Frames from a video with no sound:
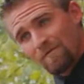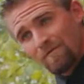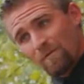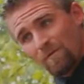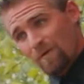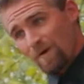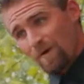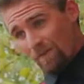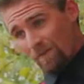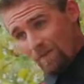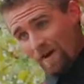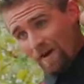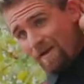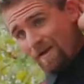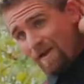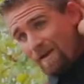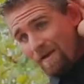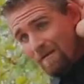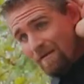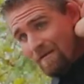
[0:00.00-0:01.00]
What are they?
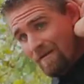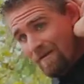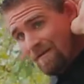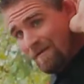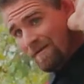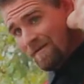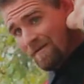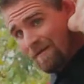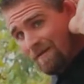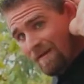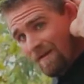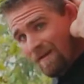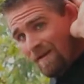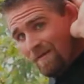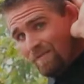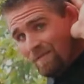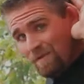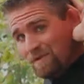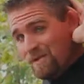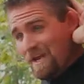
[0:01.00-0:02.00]

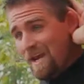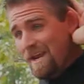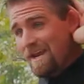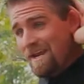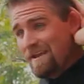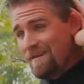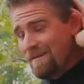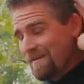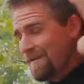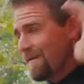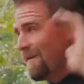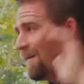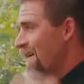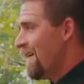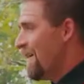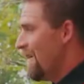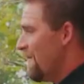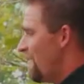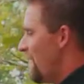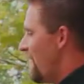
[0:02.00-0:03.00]
Machete?
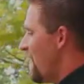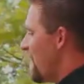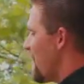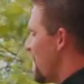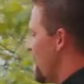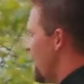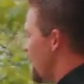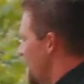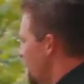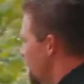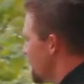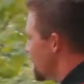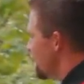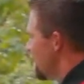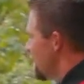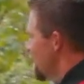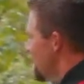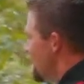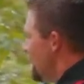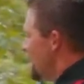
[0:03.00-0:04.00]
Very good.
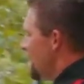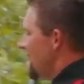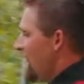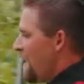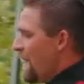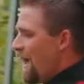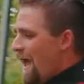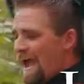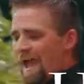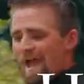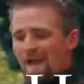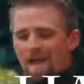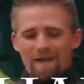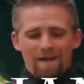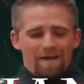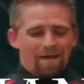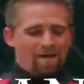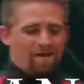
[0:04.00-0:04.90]
And